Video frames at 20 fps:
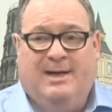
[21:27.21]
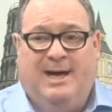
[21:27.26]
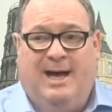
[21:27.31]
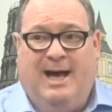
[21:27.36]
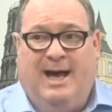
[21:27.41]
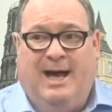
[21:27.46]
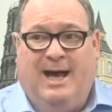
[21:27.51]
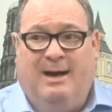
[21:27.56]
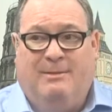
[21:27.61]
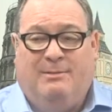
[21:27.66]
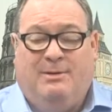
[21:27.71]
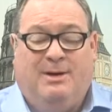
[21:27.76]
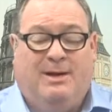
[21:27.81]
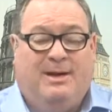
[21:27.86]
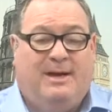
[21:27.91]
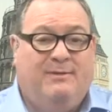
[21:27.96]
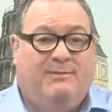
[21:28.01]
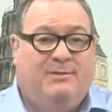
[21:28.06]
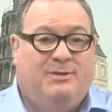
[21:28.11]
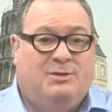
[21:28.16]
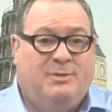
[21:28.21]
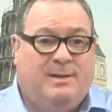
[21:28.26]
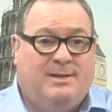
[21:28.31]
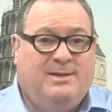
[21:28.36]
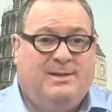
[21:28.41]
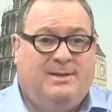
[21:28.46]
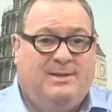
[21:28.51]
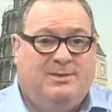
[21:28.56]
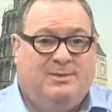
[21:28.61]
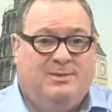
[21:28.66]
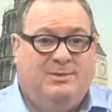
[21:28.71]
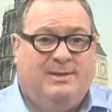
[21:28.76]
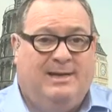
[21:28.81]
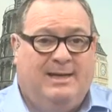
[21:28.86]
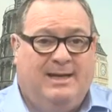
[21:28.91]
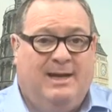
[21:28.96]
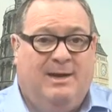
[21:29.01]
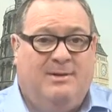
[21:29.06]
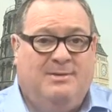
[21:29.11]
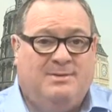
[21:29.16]
We're going to give you 22
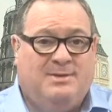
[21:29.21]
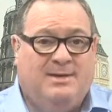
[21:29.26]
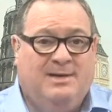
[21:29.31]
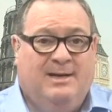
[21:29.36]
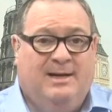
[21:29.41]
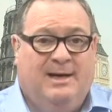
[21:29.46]
kilos